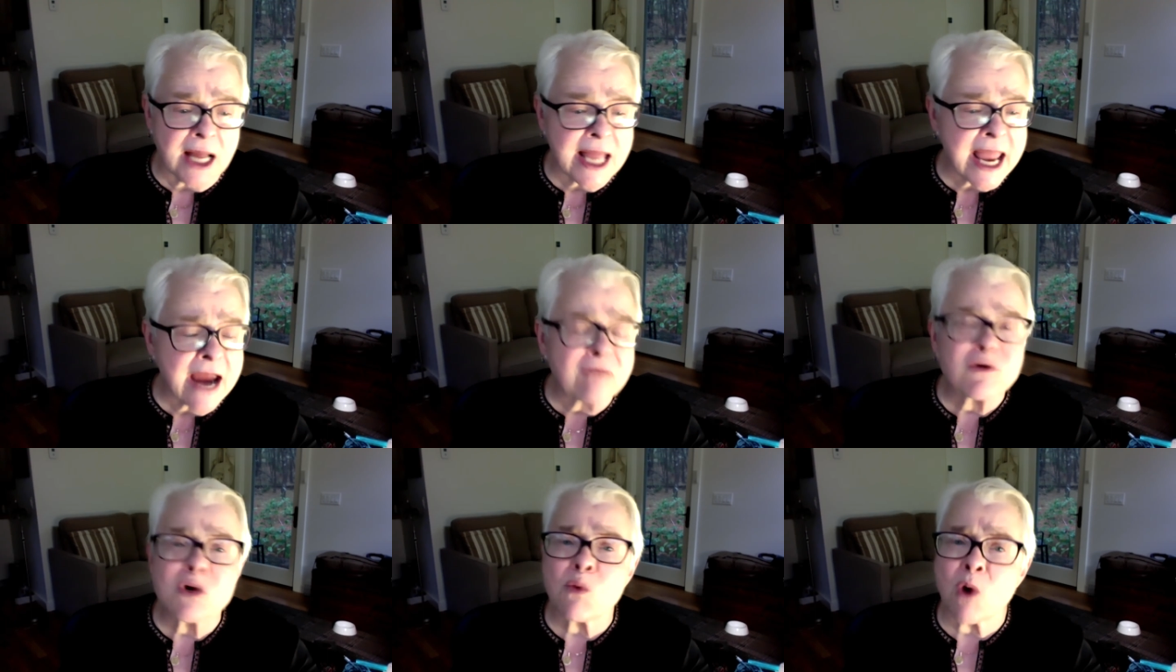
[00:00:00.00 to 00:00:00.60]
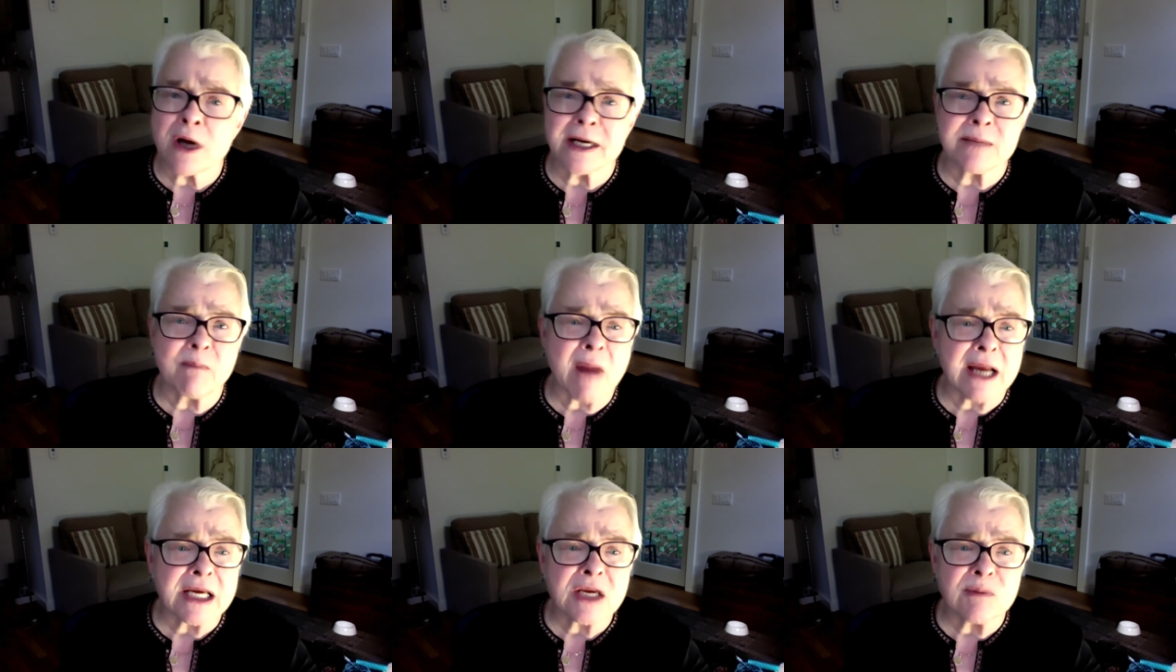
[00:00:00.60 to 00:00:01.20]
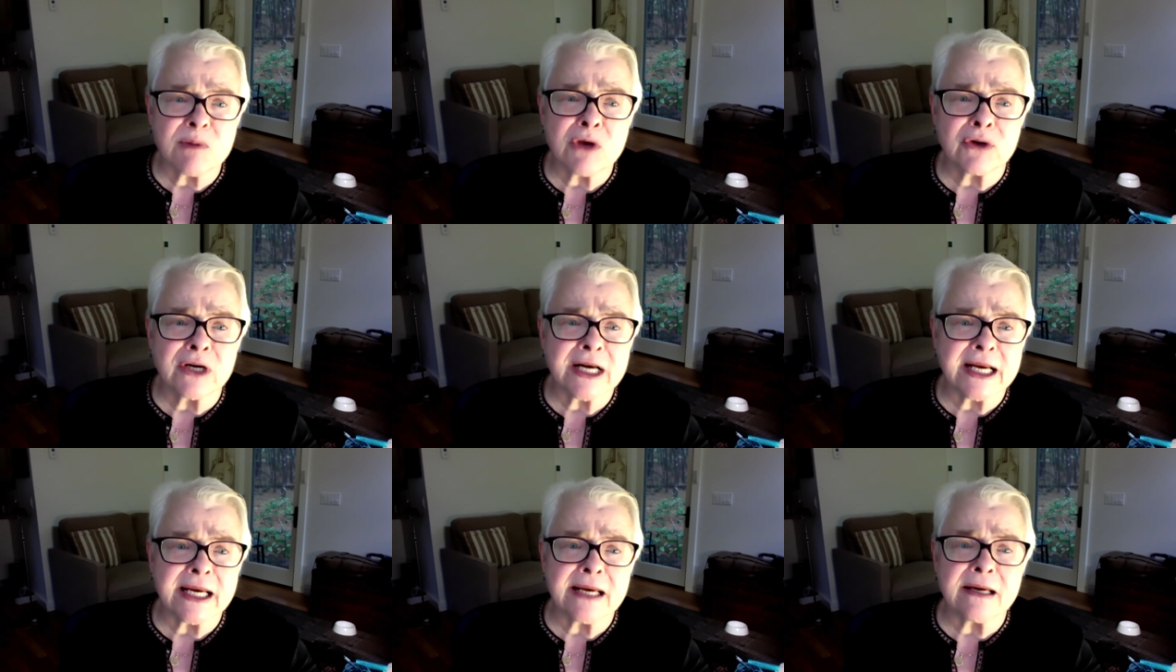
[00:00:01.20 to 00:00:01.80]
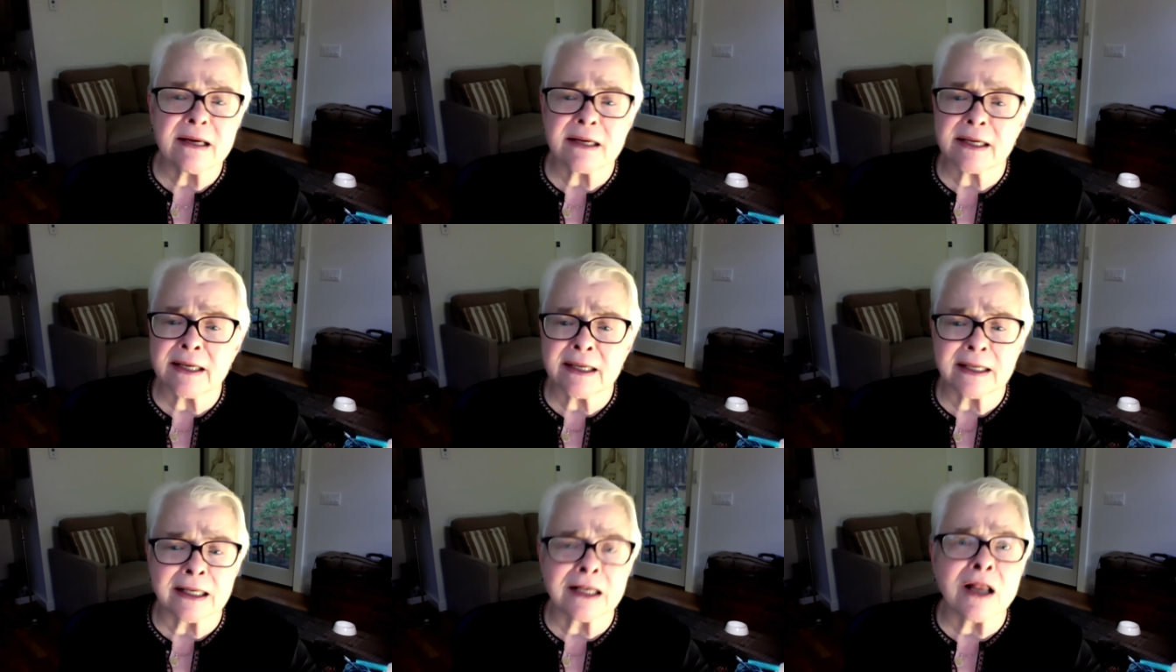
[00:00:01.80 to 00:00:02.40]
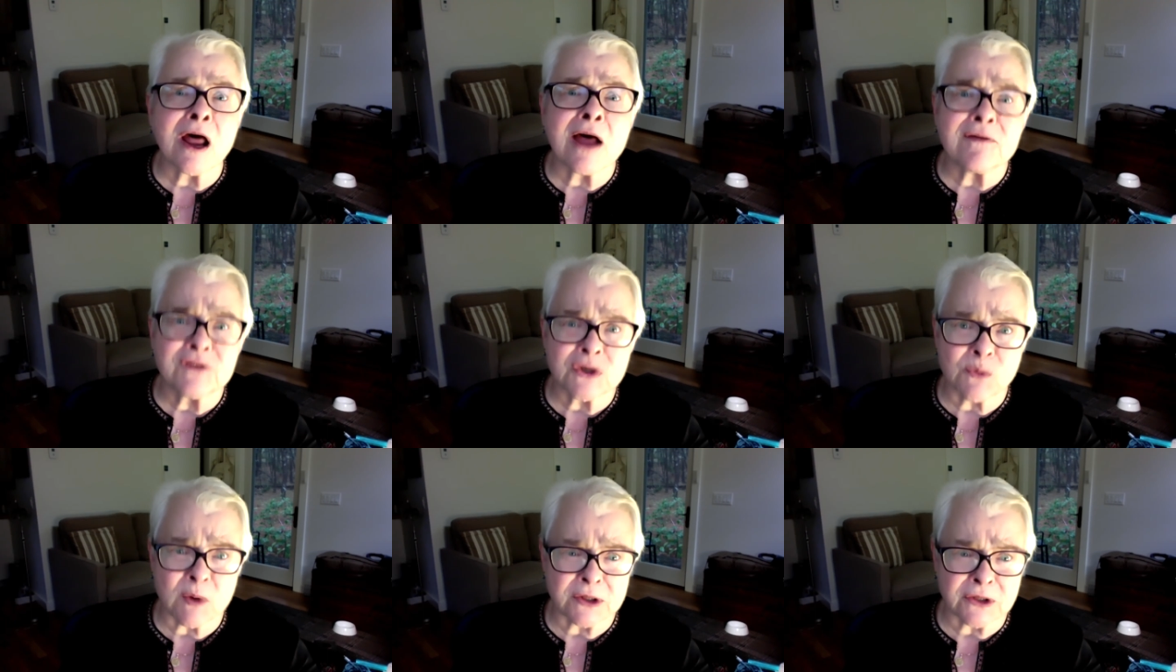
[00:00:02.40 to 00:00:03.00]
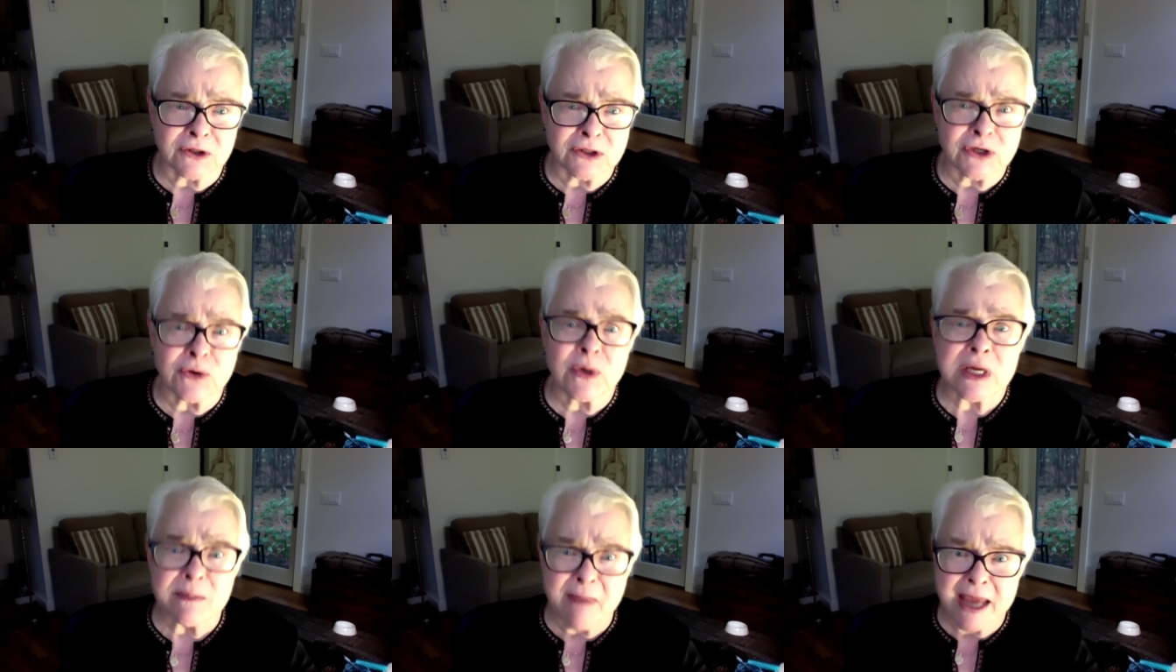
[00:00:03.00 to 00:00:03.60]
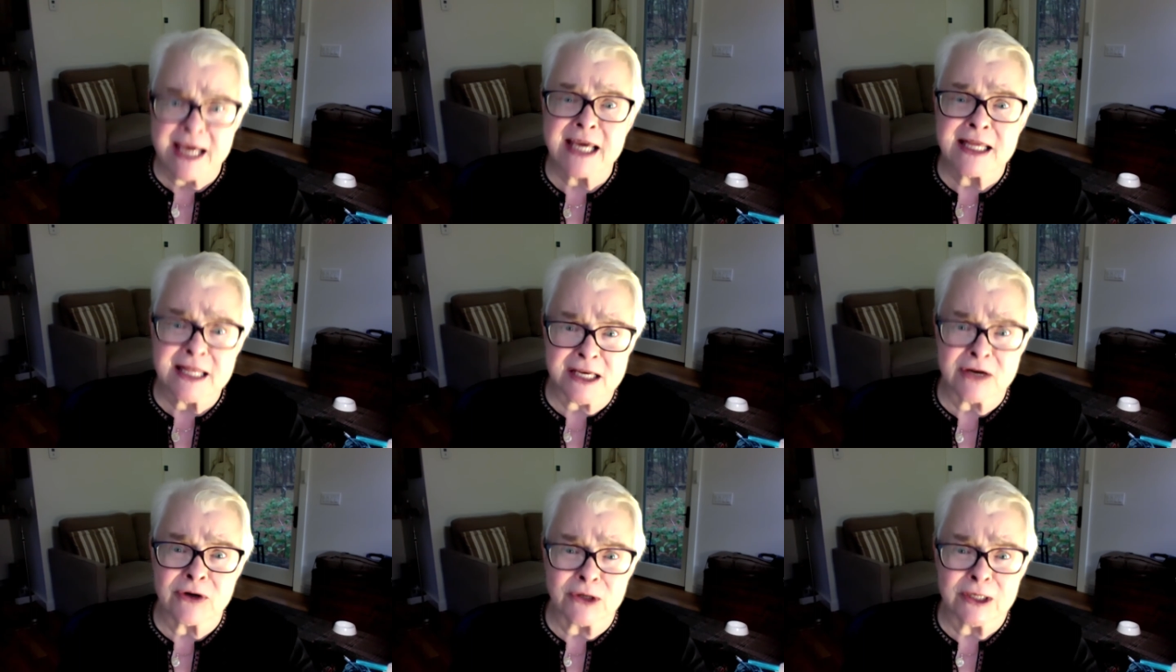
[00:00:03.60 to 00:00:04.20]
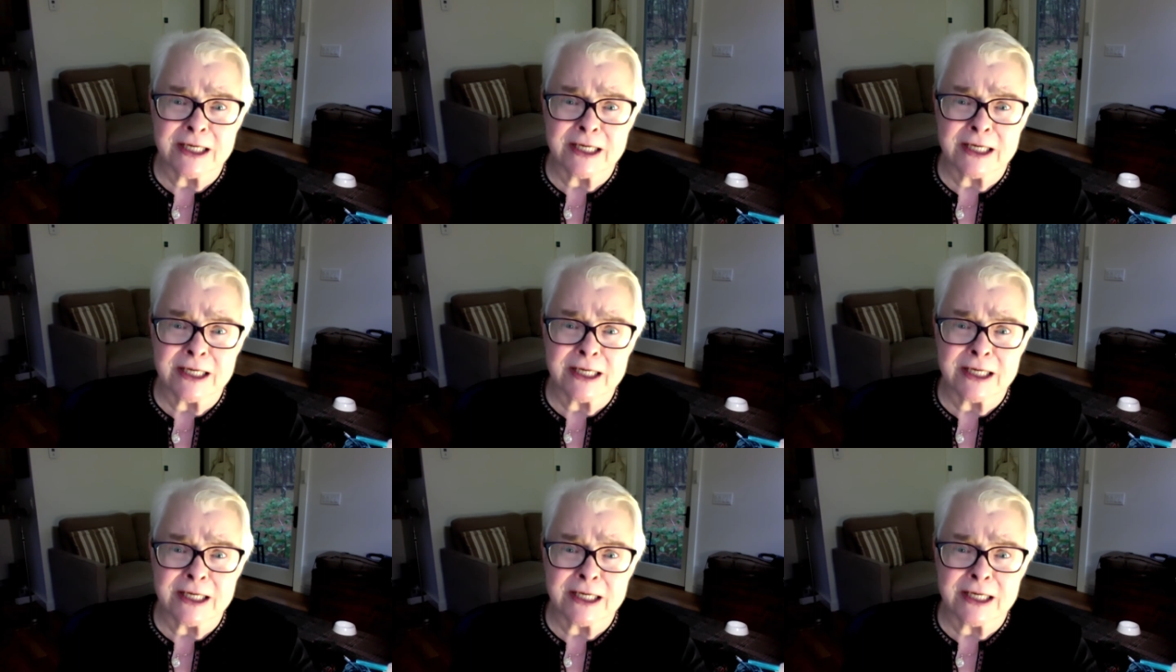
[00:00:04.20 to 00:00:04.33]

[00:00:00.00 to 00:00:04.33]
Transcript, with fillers: Everyone in my community loves what they're doing, making theater.